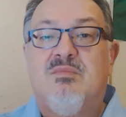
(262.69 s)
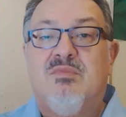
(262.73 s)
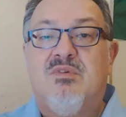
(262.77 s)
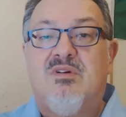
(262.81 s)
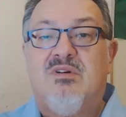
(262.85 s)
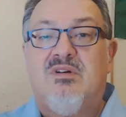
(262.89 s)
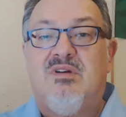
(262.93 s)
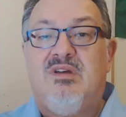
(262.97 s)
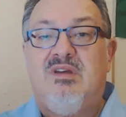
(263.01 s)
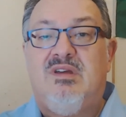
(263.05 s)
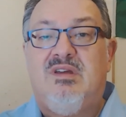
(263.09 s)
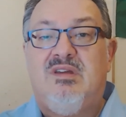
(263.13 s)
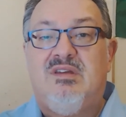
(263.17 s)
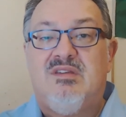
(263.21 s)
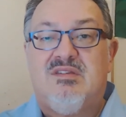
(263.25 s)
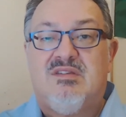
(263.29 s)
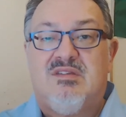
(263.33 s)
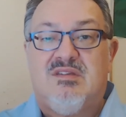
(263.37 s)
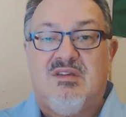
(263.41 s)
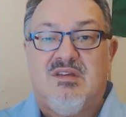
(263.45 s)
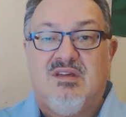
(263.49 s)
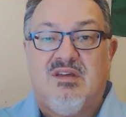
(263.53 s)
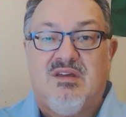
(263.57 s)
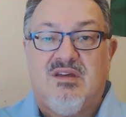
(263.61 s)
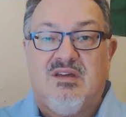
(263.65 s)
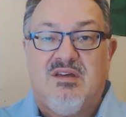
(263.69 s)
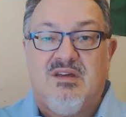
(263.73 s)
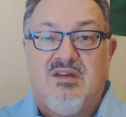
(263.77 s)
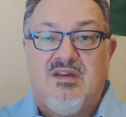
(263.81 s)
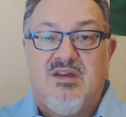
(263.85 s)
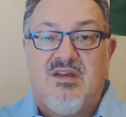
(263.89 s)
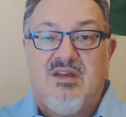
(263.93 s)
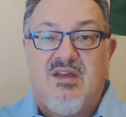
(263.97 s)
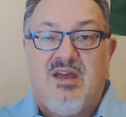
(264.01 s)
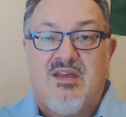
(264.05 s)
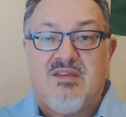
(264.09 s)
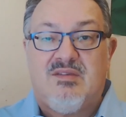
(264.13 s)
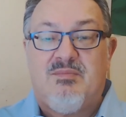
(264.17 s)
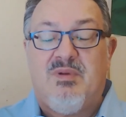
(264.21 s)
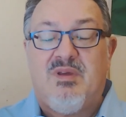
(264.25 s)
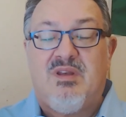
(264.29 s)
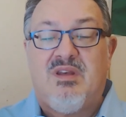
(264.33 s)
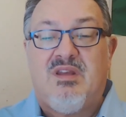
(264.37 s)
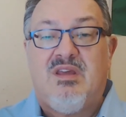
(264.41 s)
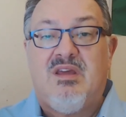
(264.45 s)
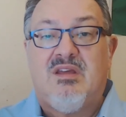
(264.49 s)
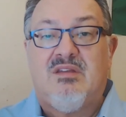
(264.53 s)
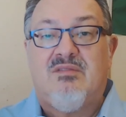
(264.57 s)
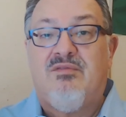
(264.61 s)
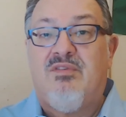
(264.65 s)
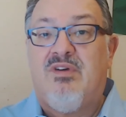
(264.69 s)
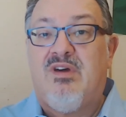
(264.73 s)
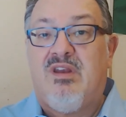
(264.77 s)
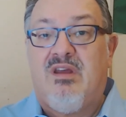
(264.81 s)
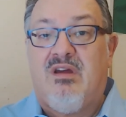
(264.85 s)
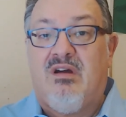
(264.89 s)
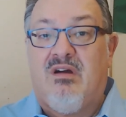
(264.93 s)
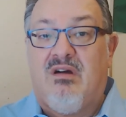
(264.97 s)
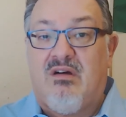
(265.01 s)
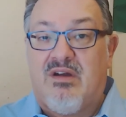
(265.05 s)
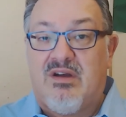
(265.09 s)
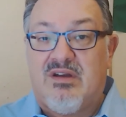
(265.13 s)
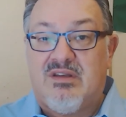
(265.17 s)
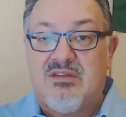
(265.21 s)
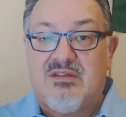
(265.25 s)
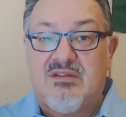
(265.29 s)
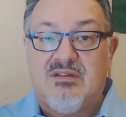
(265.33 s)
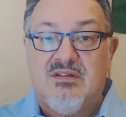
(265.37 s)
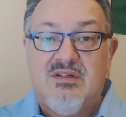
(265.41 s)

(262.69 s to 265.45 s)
has been hit very hard.